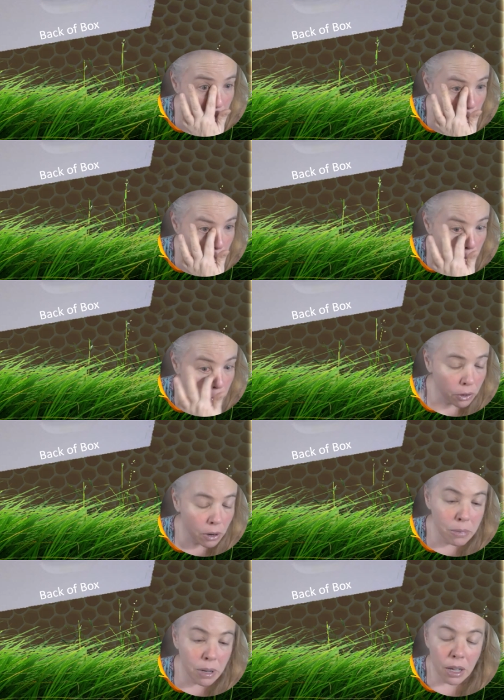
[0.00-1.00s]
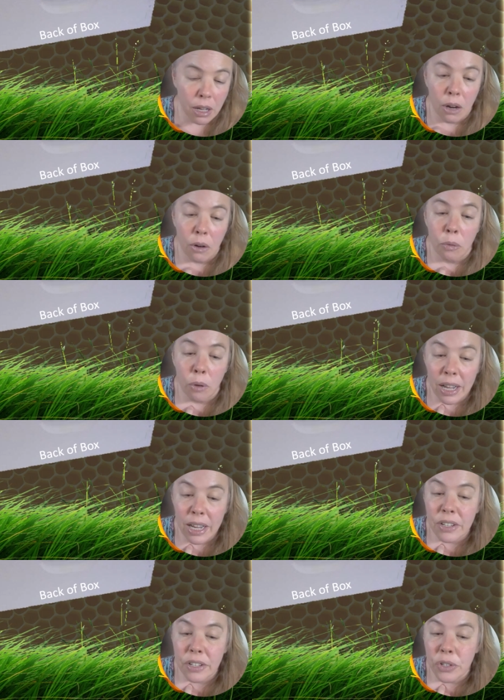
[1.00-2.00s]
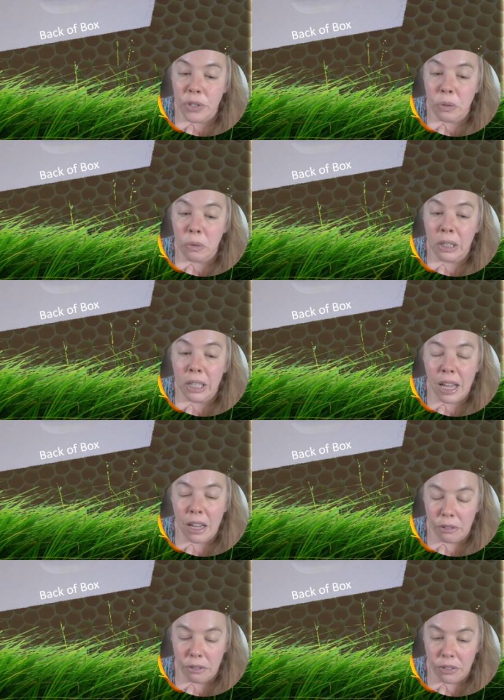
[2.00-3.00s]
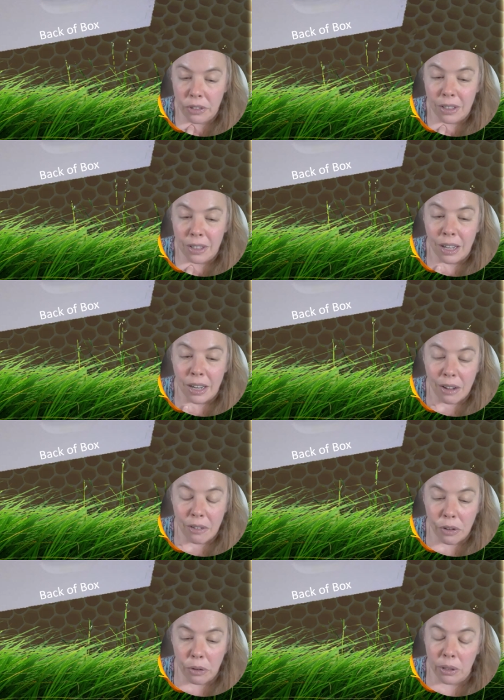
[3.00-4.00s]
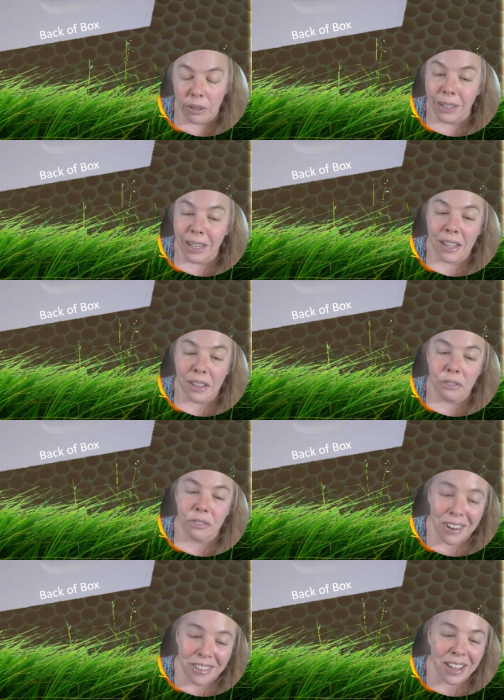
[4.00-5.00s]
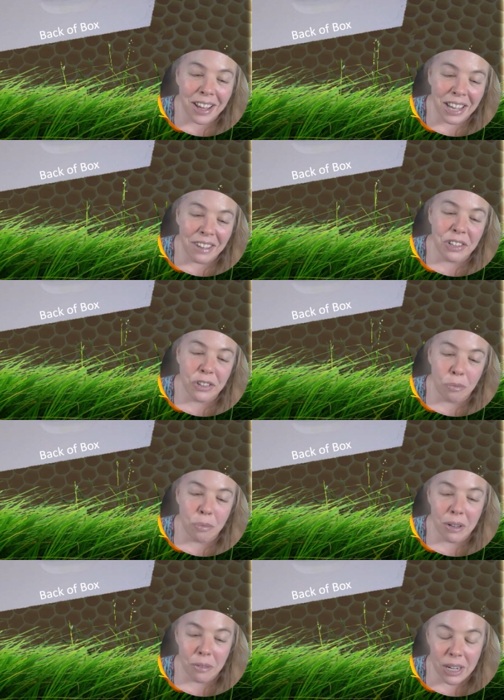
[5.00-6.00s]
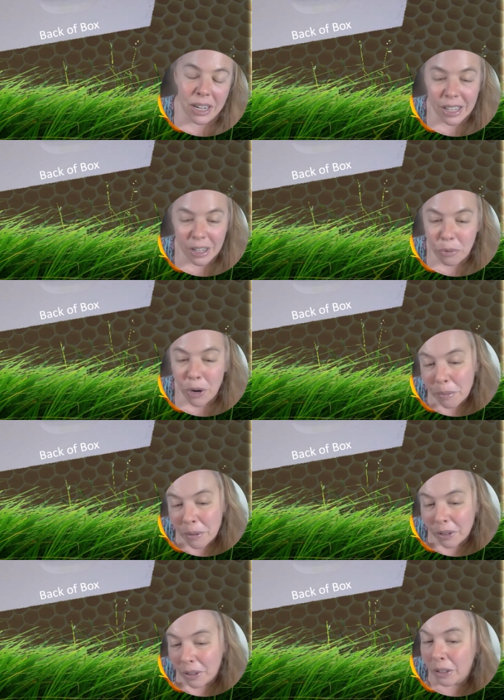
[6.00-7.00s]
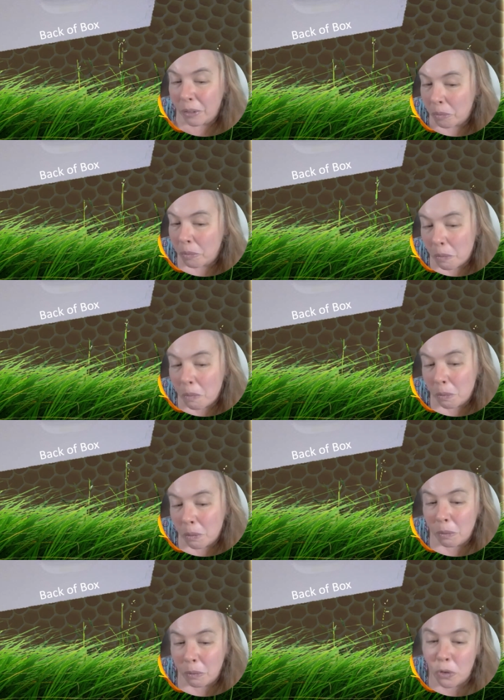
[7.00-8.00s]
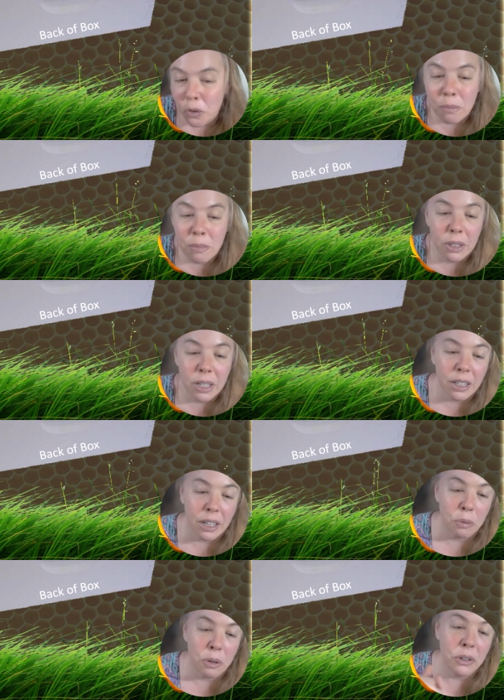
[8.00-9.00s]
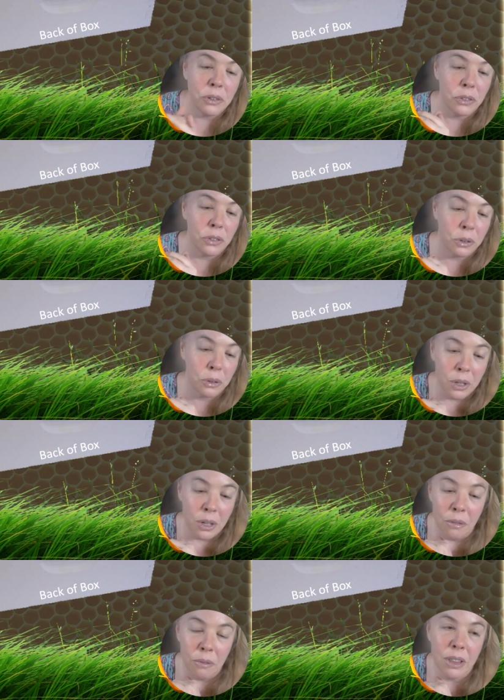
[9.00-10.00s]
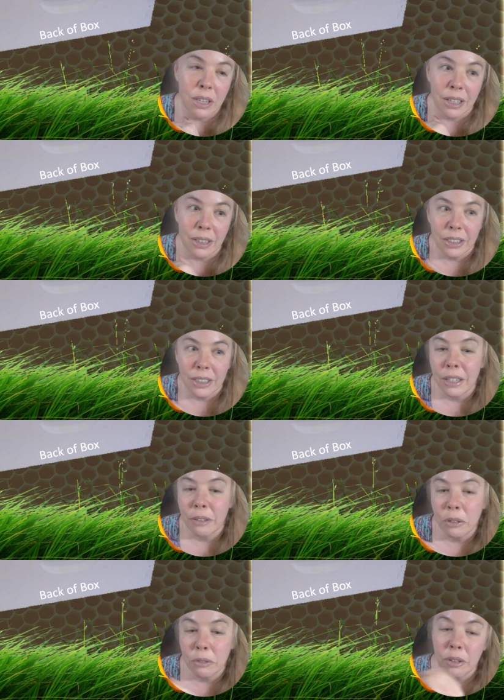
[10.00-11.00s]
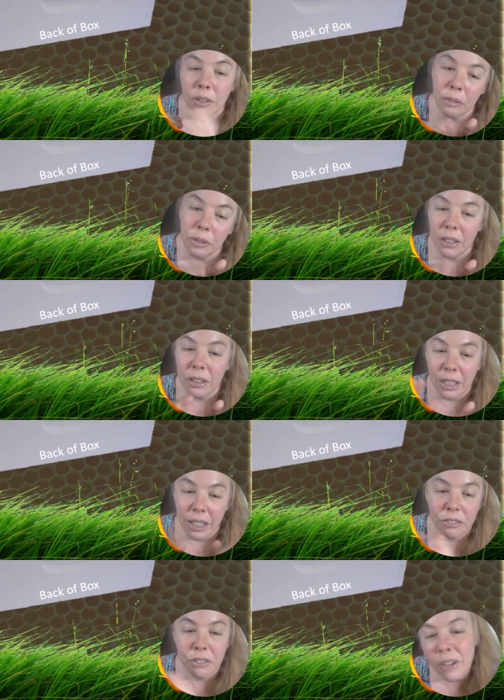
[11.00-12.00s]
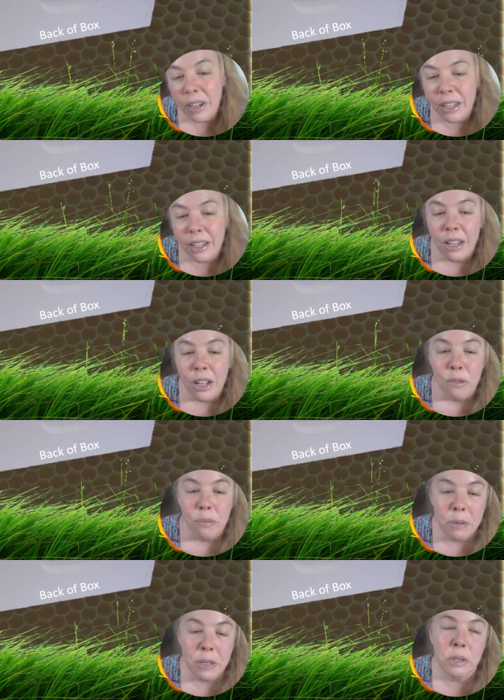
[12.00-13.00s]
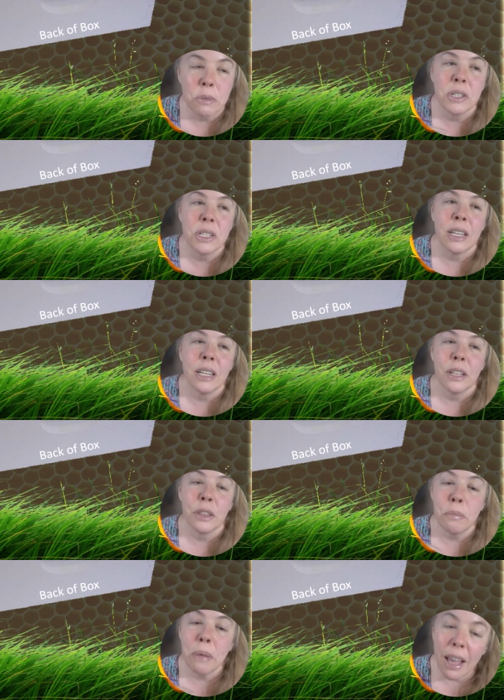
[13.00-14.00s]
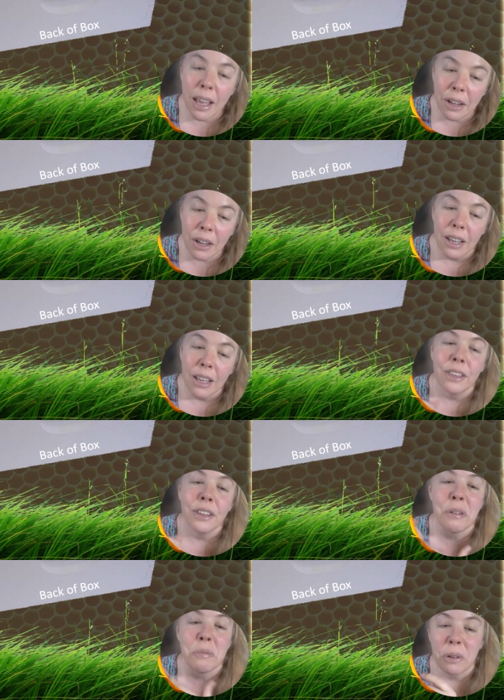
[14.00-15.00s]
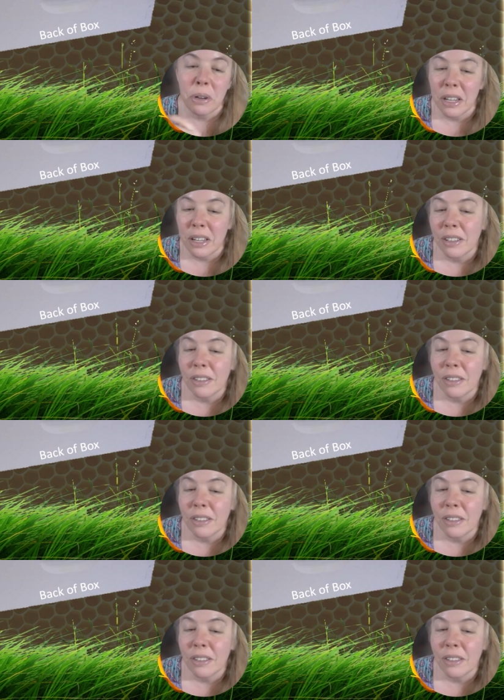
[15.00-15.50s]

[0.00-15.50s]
from right to left. Now, if you were looking at the front of the hive, this would be reading it properly. Normally, like we're used to with the English language, we read left to right. But because we're standing at the back, the numbering is